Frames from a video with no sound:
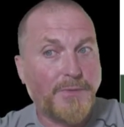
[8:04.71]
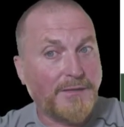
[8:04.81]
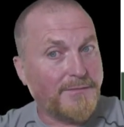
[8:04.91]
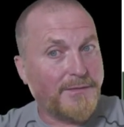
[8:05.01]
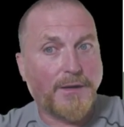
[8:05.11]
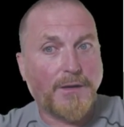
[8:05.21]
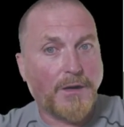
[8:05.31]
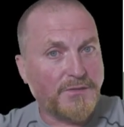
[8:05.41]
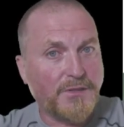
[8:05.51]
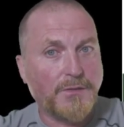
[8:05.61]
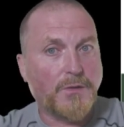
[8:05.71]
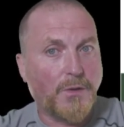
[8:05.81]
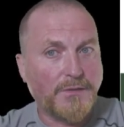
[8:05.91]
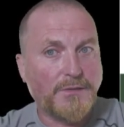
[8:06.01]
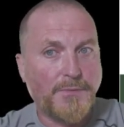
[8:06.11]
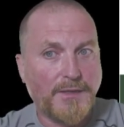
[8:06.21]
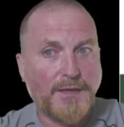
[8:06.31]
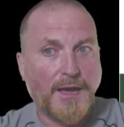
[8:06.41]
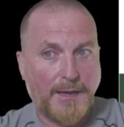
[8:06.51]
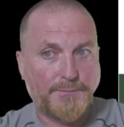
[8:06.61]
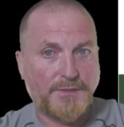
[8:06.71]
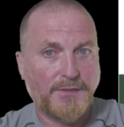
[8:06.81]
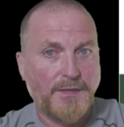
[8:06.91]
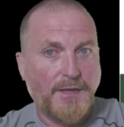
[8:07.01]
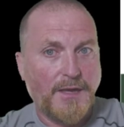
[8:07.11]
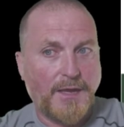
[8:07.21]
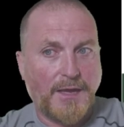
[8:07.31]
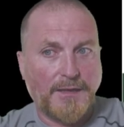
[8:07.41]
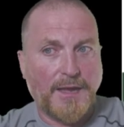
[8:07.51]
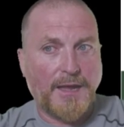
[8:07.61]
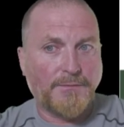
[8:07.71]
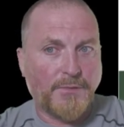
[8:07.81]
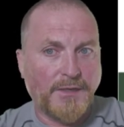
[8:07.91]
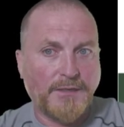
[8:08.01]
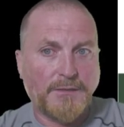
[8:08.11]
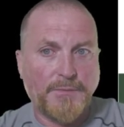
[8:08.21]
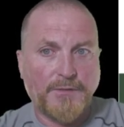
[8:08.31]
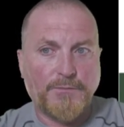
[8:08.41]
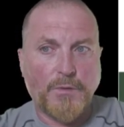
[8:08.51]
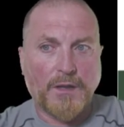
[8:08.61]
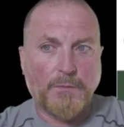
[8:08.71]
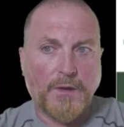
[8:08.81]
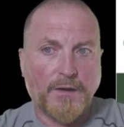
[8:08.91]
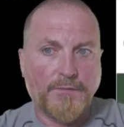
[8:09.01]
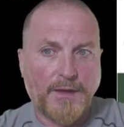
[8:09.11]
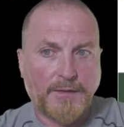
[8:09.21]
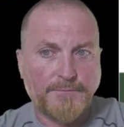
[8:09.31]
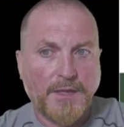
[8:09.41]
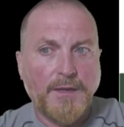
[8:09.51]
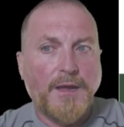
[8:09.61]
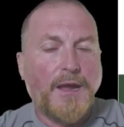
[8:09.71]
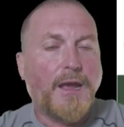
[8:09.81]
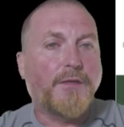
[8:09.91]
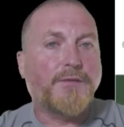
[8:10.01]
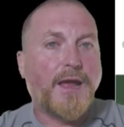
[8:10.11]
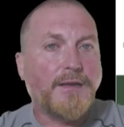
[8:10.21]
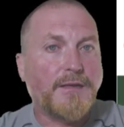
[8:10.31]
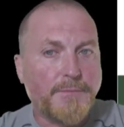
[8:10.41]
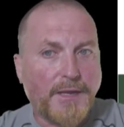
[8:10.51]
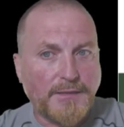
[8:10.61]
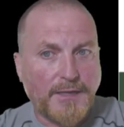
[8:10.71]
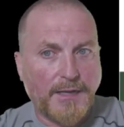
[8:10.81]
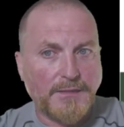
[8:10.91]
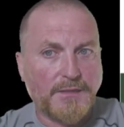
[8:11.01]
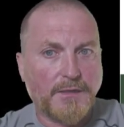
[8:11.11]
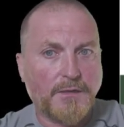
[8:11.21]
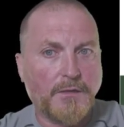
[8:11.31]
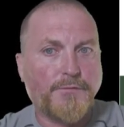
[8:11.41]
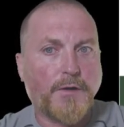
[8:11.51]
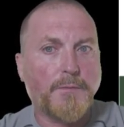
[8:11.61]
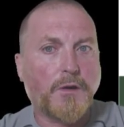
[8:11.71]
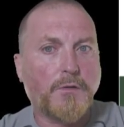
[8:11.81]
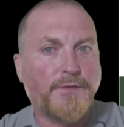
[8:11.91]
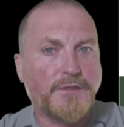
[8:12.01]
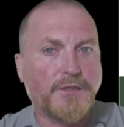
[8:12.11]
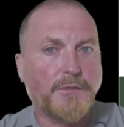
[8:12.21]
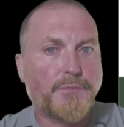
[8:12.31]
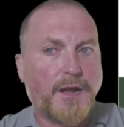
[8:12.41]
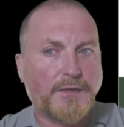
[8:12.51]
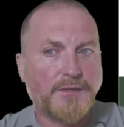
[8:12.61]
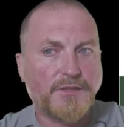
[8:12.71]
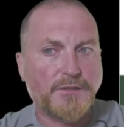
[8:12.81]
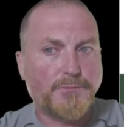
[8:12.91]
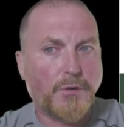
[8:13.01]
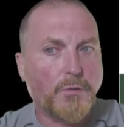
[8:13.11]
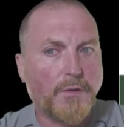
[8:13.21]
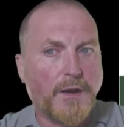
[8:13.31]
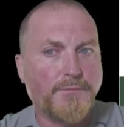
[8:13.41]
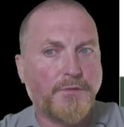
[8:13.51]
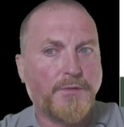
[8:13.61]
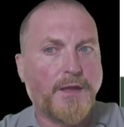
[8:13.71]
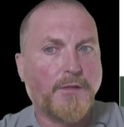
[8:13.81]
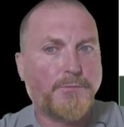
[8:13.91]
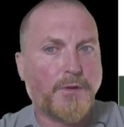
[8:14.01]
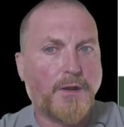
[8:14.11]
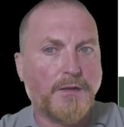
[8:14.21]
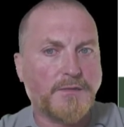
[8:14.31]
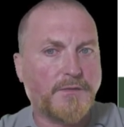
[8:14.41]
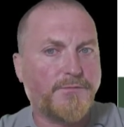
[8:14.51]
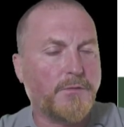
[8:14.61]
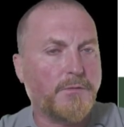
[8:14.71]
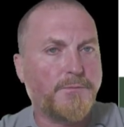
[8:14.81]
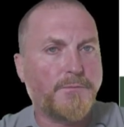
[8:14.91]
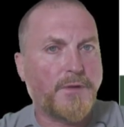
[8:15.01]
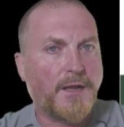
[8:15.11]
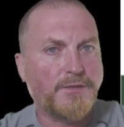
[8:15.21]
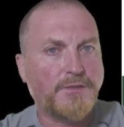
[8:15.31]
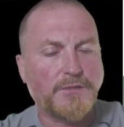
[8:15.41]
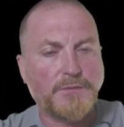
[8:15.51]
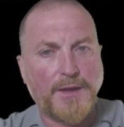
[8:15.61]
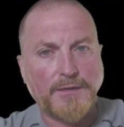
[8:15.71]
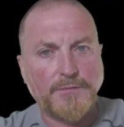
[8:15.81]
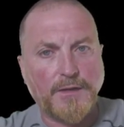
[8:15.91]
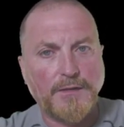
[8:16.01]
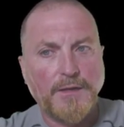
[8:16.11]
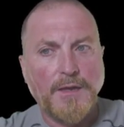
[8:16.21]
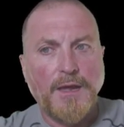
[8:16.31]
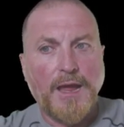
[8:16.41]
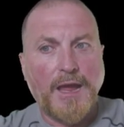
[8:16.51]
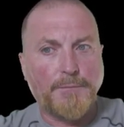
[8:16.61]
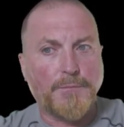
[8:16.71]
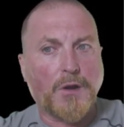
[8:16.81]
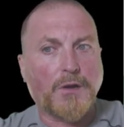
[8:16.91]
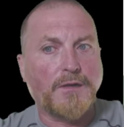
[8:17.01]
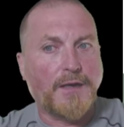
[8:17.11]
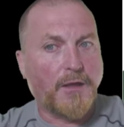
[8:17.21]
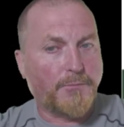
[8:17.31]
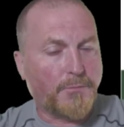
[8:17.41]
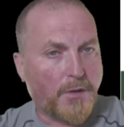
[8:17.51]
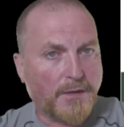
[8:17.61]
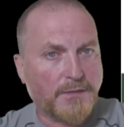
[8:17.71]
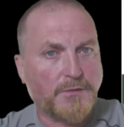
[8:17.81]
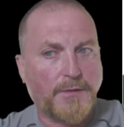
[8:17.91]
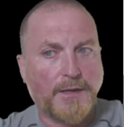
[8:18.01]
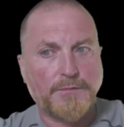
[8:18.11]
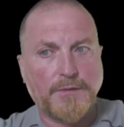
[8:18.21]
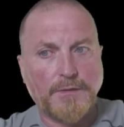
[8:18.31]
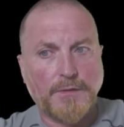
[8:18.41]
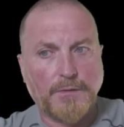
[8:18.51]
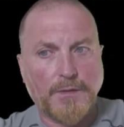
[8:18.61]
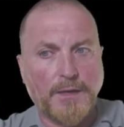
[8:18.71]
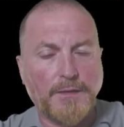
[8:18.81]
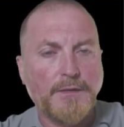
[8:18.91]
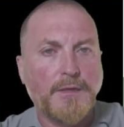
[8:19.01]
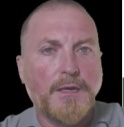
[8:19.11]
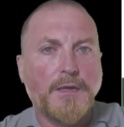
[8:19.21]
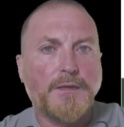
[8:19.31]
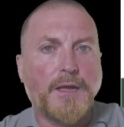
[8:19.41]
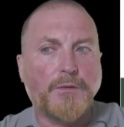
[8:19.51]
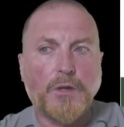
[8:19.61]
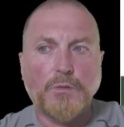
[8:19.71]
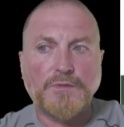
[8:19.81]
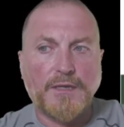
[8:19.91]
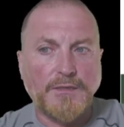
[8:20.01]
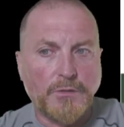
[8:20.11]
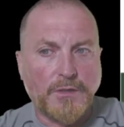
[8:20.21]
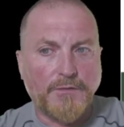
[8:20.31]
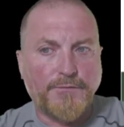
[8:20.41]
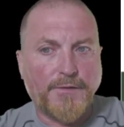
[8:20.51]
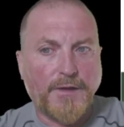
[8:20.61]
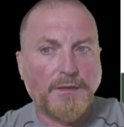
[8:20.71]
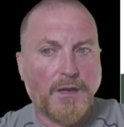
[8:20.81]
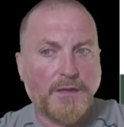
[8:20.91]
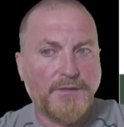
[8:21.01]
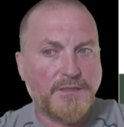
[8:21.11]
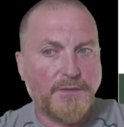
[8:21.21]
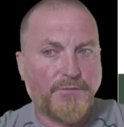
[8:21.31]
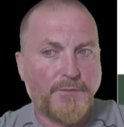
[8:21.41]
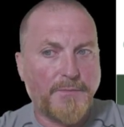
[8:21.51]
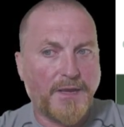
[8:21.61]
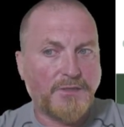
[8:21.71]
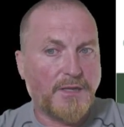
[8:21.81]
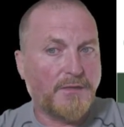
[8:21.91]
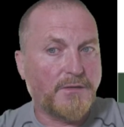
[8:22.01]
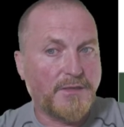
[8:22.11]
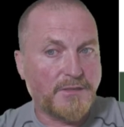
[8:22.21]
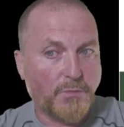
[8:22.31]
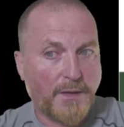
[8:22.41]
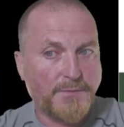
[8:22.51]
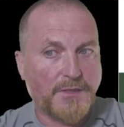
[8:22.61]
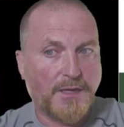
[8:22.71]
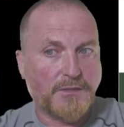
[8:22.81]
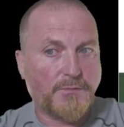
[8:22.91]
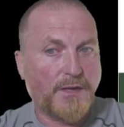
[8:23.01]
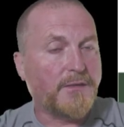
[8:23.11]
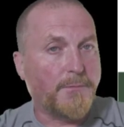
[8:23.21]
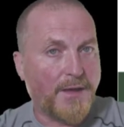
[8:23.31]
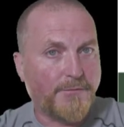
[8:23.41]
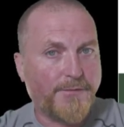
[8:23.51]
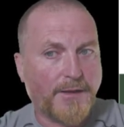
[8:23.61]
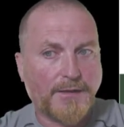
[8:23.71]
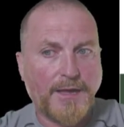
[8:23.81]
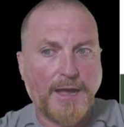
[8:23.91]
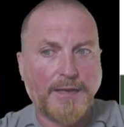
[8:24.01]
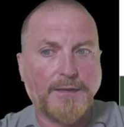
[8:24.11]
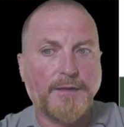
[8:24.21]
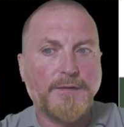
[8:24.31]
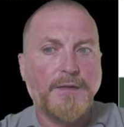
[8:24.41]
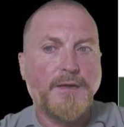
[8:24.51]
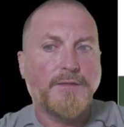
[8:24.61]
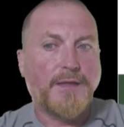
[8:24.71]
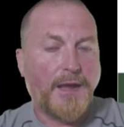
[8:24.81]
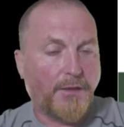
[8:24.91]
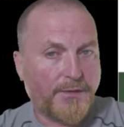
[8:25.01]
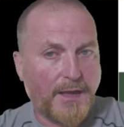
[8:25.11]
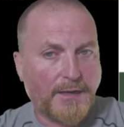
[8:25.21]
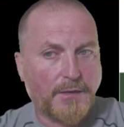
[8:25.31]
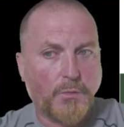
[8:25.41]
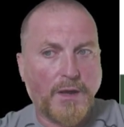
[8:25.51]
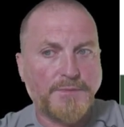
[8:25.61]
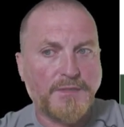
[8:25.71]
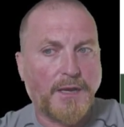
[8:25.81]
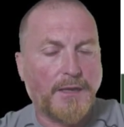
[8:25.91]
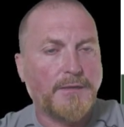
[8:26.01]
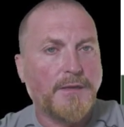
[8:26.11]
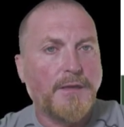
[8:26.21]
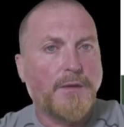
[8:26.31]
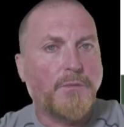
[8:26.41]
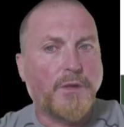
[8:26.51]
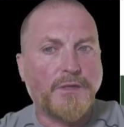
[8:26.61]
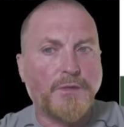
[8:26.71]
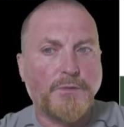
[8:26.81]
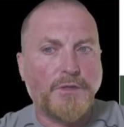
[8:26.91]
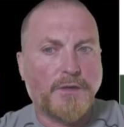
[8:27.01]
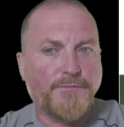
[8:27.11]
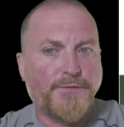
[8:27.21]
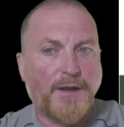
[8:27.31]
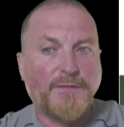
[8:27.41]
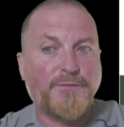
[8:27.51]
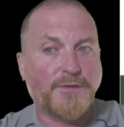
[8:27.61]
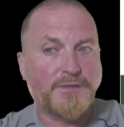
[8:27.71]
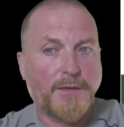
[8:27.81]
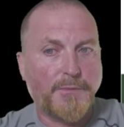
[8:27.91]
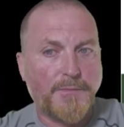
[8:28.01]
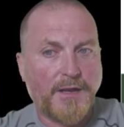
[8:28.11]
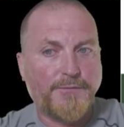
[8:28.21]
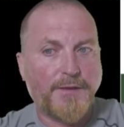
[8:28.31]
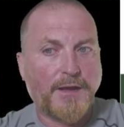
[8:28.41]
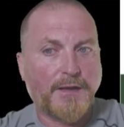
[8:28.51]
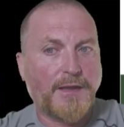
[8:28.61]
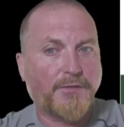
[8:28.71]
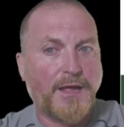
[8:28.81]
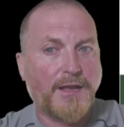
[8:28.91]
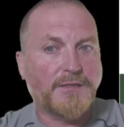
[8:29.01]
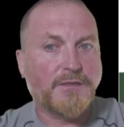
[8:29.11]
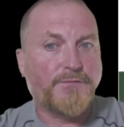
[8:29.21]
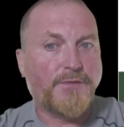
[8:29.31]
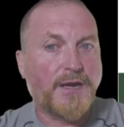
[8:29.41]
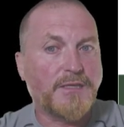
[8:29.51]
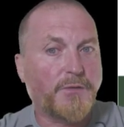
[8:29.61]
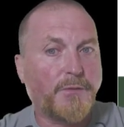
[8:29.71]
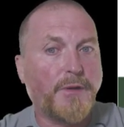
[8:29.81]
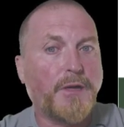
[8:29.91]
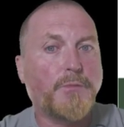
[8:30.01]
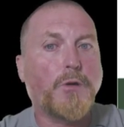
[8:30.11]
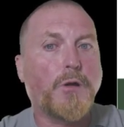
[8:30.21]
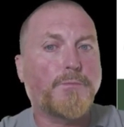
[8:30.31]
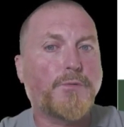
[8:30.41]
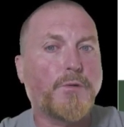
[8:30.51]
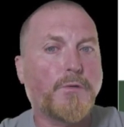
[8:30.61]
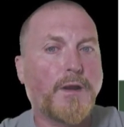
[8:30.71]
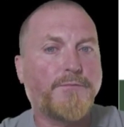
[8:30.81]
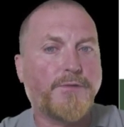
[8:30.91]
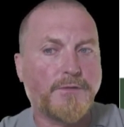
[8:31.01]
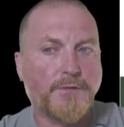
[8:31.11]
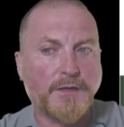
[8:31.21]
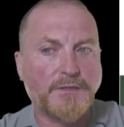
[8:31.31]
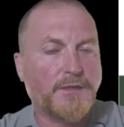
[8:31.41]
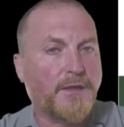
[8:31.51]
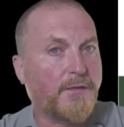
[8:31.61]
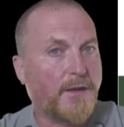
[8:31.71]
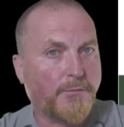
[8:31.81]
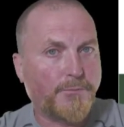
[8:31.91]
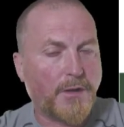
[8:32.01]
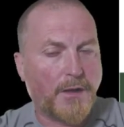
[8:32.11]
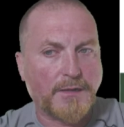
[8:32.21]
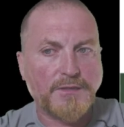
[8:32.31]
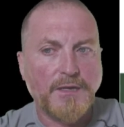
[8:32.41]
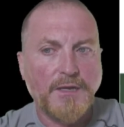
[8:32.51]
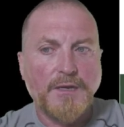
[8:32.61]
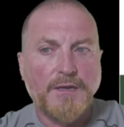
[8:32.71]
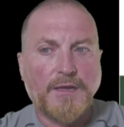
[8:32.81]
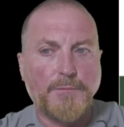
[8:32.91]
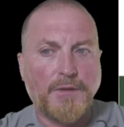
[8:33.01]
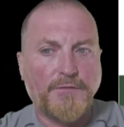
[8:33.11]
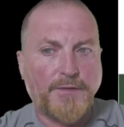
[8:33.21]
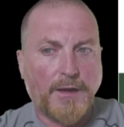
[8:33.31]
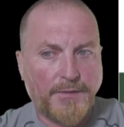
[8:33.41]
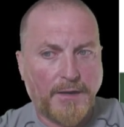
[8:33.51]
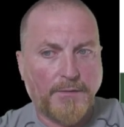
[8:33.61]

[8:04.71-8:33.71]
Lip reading: But there are still going to be gaps, and we need to be well aware of that. Health Canada maintains that good pharmacovigilance practices programmed through the Health Products and Food Branch Inspectorate and Marketed Health Products Directorate. Okay. Now note that you can find a lot of this information under these websites, right? The MedEffect Canada, the Health Canada website. You can find, for example, MedEffect, Health Canada's advisory recall program for drugs and other health products can be found there.